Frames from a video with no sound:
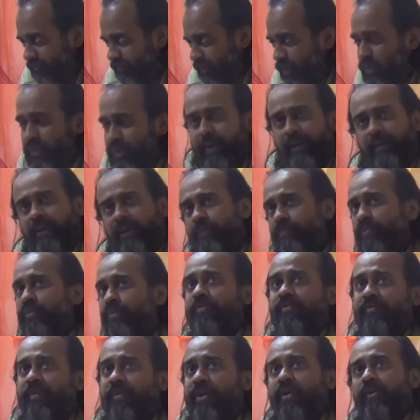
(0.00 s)
You can
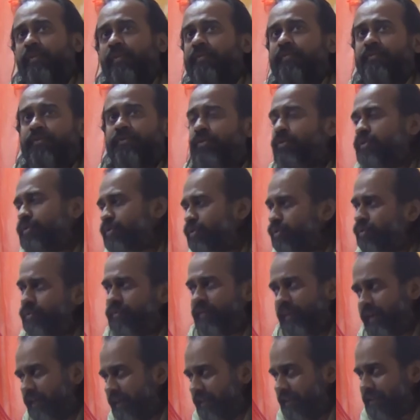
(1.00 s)
remove one of those two
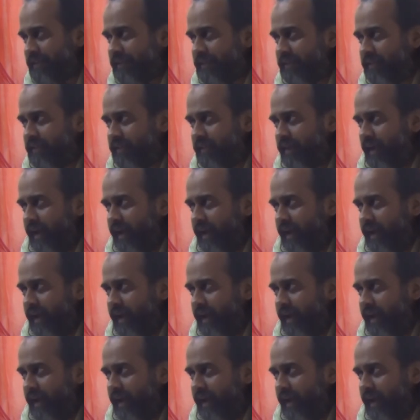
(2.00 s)
words,